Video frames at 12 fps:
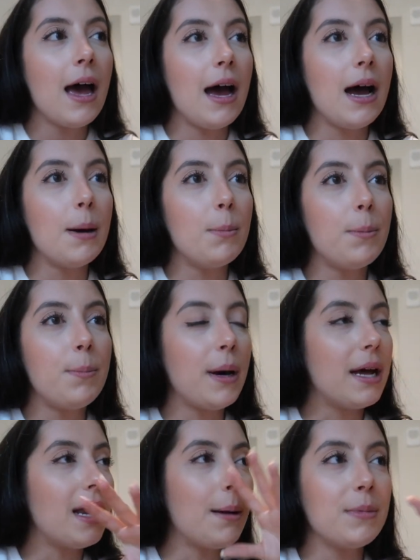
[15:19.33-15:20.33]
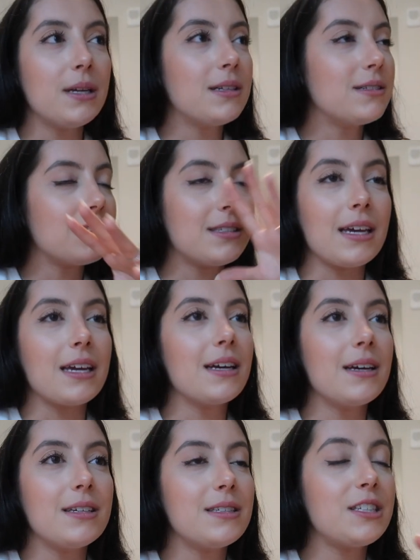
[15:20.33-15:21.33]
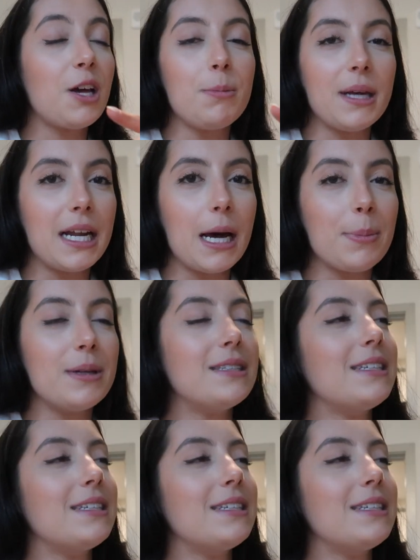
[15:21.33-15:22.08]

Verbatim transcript: Um, but I'm gonna just like sum that up and